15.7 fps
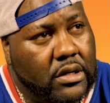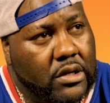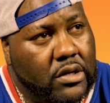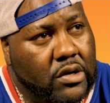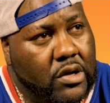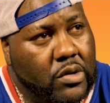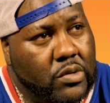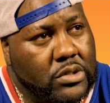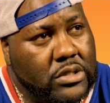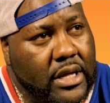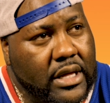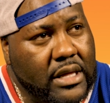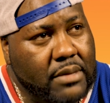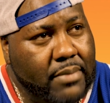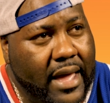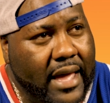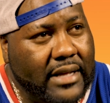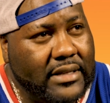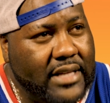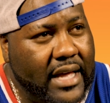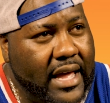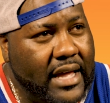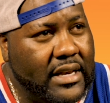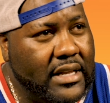You know, it was like he
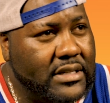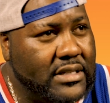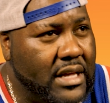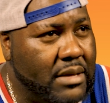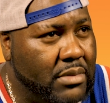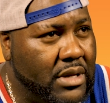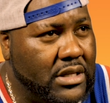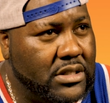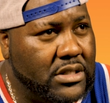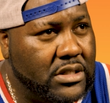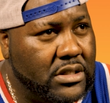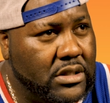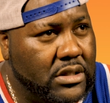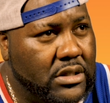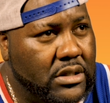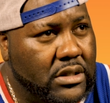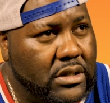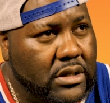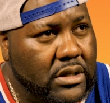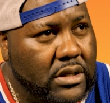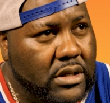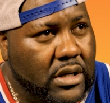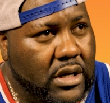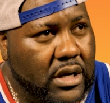maintained his image
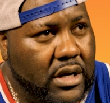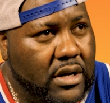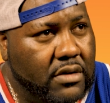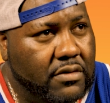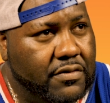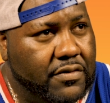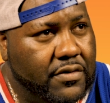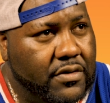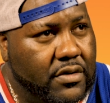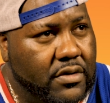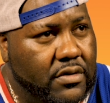of,